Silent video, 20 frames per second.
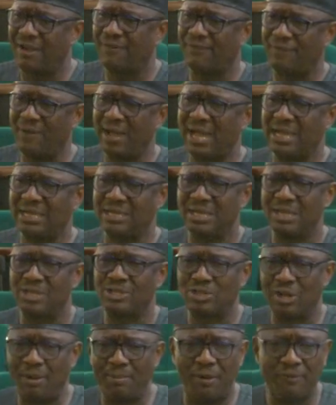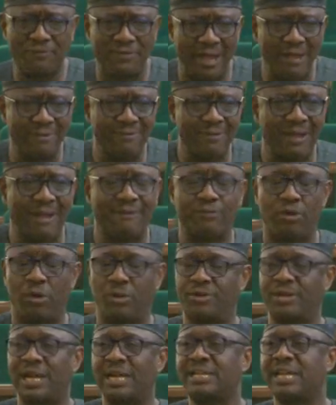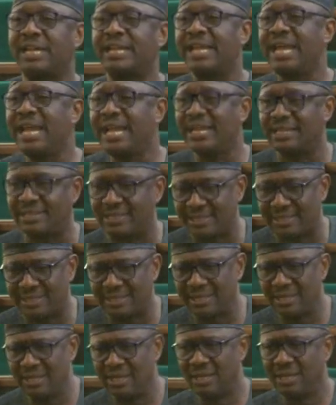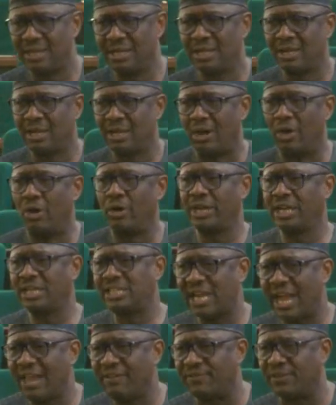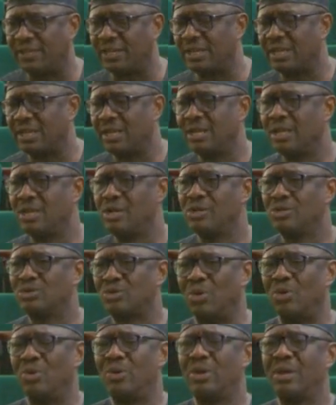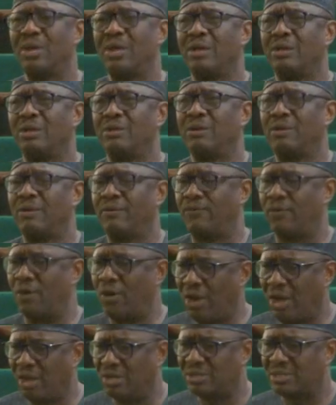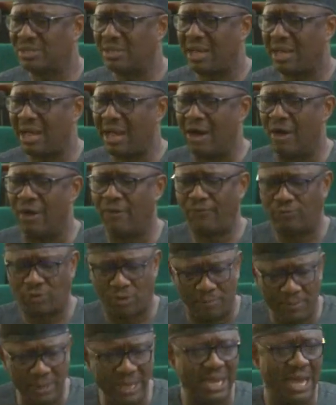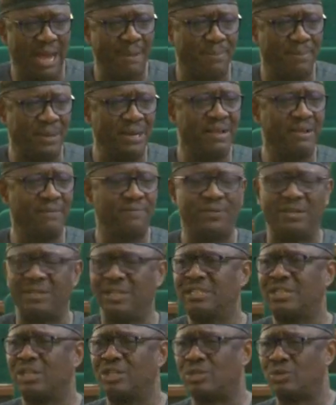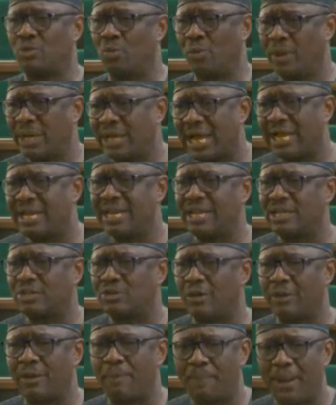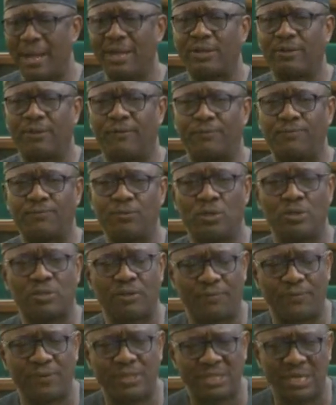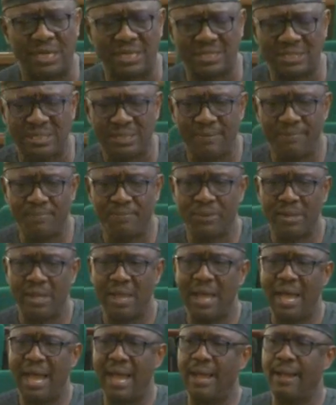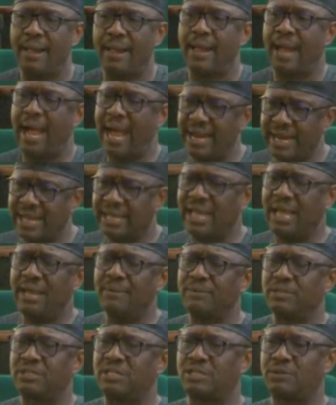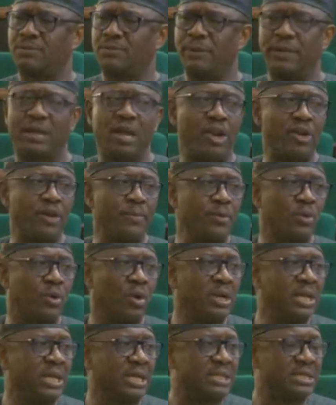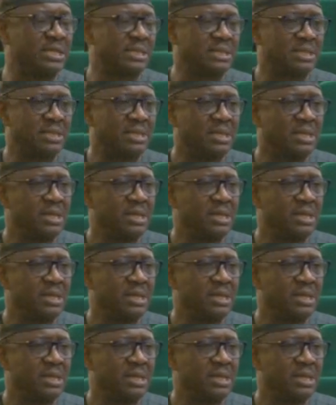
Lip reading: of fact, some of them have contracted AIDS or HIV. So for us, I believe this is wickedness on the part of those officials. And again, Mr. Speaker, honorable colleagues,